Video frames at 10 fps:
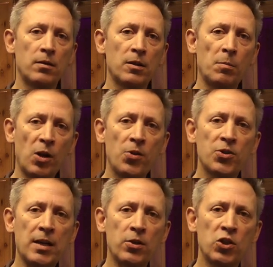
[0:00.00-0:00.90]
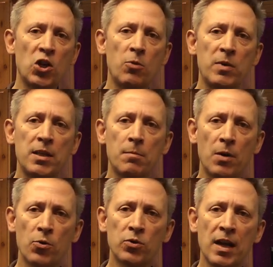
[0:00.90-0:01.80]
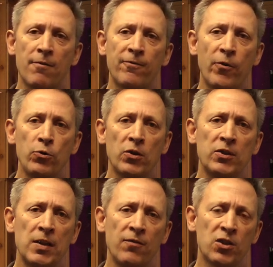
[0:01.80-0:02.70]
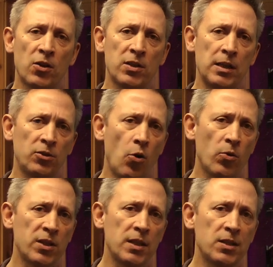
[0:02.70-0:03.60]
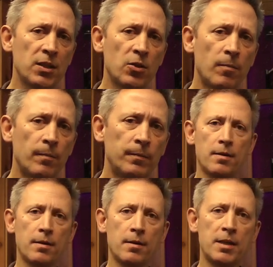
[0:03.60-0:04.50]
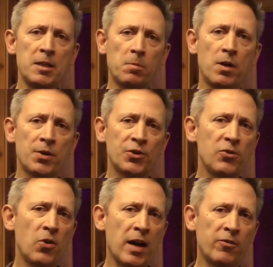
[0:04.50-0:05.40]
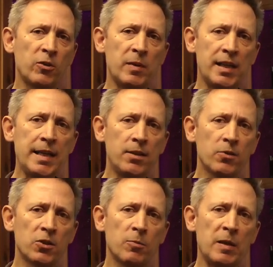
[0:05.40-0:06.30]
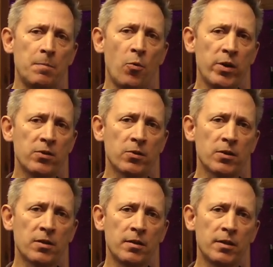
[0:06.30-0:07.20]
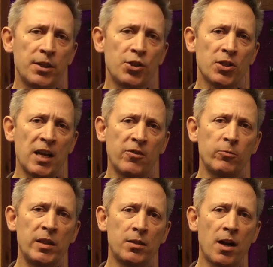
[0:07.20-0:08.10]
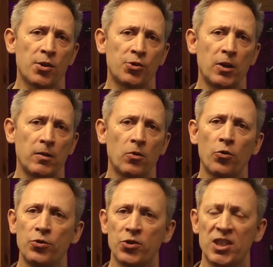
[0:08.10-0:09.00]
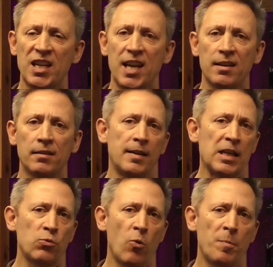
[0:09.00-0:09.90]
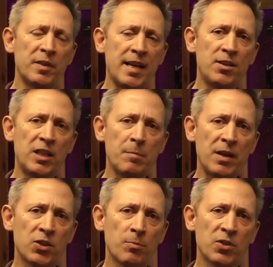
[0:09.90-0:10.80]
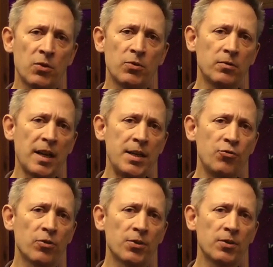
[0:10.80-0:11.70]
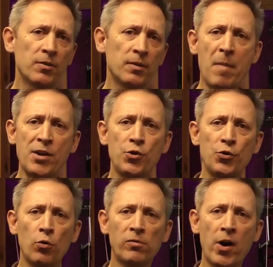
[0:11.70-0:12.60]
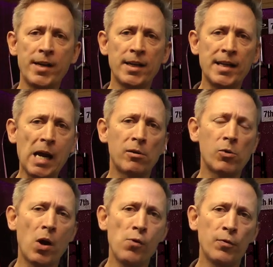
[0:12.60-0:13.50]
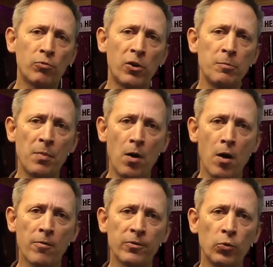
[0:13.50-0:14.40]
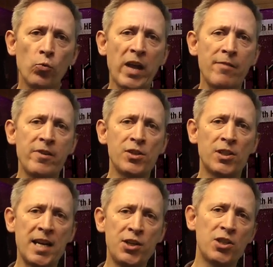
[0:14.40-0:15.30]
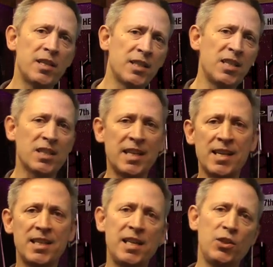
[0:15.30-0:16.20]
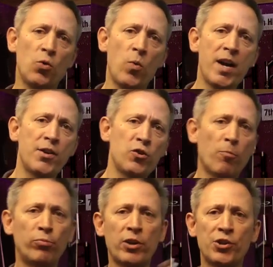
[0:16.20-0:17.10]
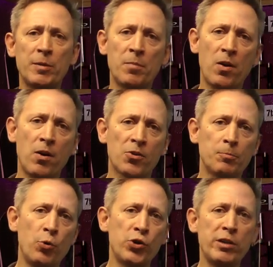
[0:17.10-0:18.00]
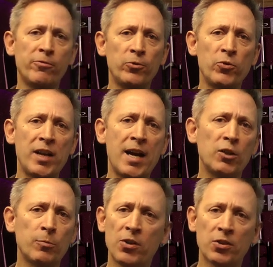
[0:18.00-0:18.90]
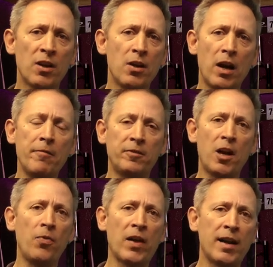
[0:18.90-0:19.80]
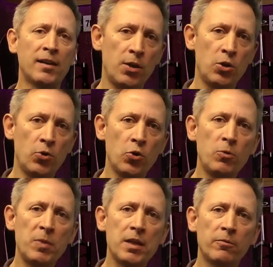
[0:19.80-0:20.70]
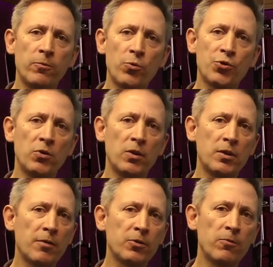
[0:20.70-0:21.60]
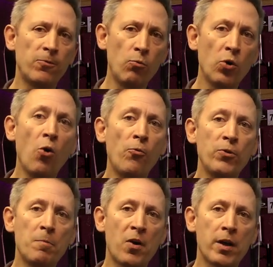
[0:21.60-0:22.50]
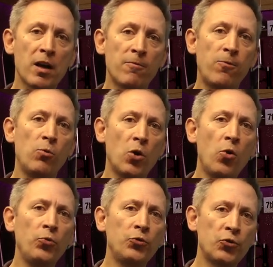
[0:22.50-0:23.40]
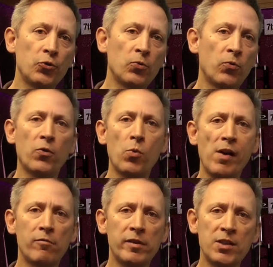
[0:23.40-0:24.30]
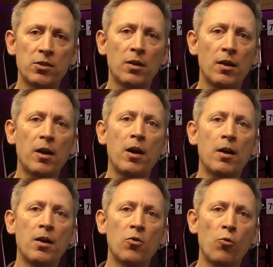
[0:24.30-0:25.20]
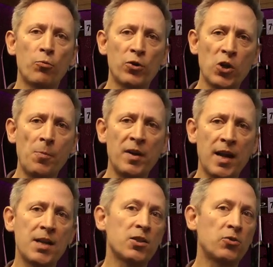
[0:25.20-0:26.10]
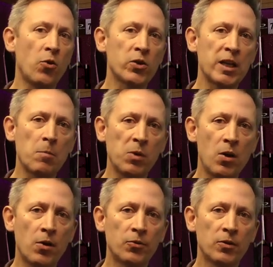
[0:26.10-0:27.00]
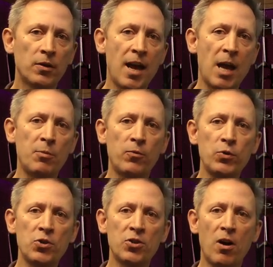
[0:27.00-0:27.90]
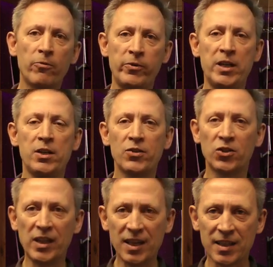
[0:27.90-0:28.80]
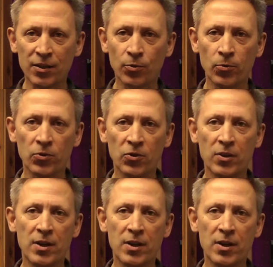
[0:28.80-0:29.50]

The plants that concern me the most have photosynthesizing toxins in them. These plants do not have to be eaten to be poisonous, they just have to be touched on your skin, and that's what potentially makes them so dangerous. Imagine you're riding a narrow, overgrown path and all that vegetation is just getting in your way and you're brushing past, pushing through on your handlebars. I've done that. You could be unfortunate enough to fall off your bike and fall onto, for whatever reason, or brush up against a toxic plant. And before you start thinking of stinging nettles